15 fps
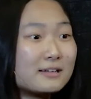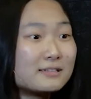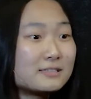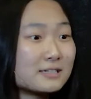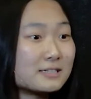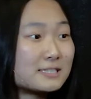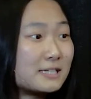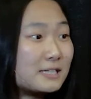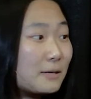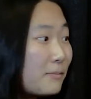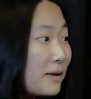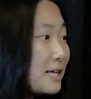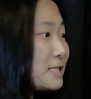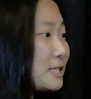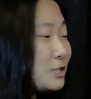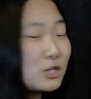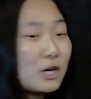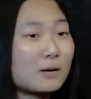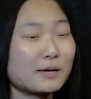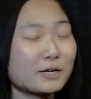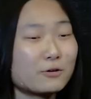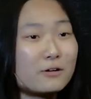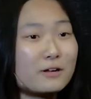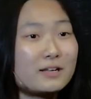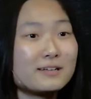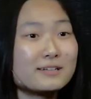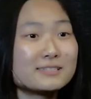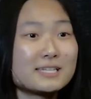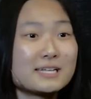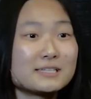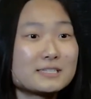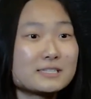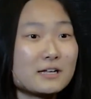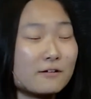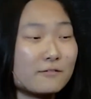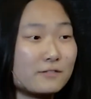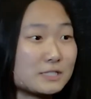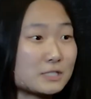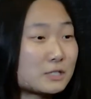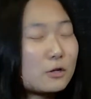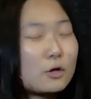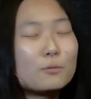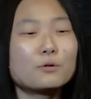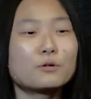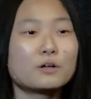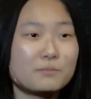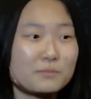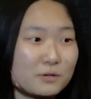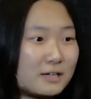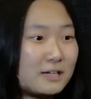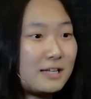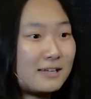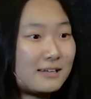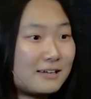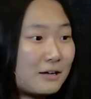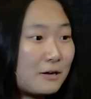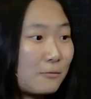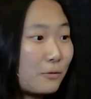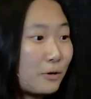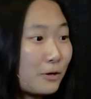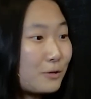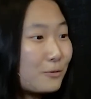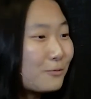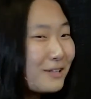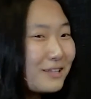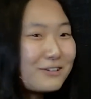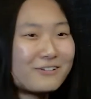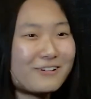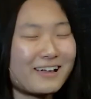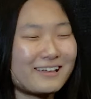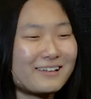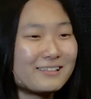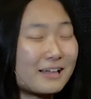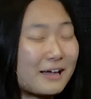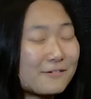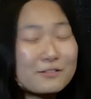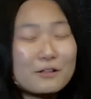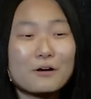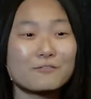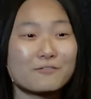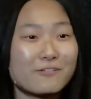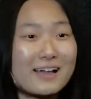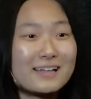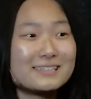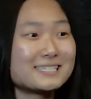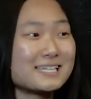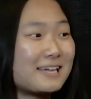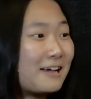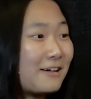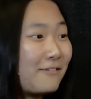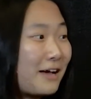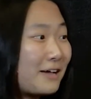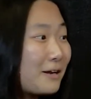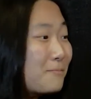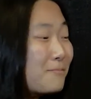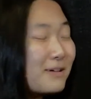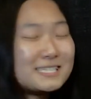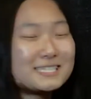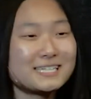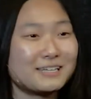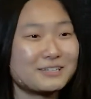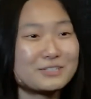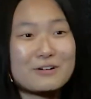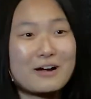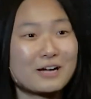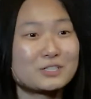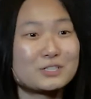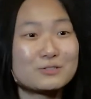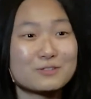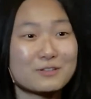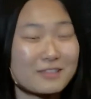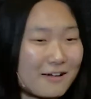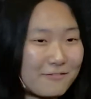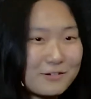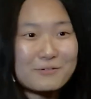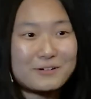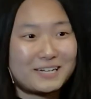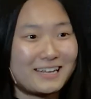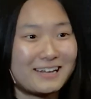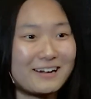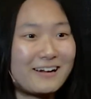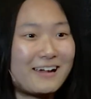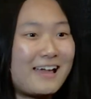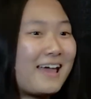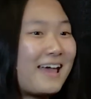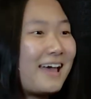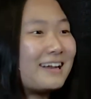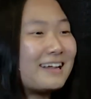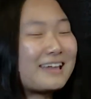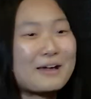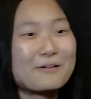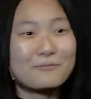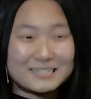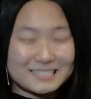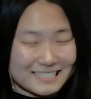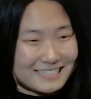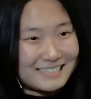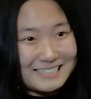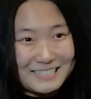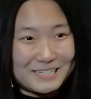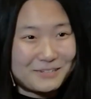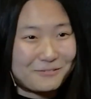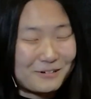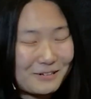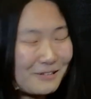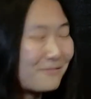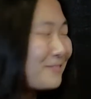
does an amazing job at creating a sense of this global community where you really create lifelong friends, and I've had amazing interactions with everyone here, and I can't wait to continue working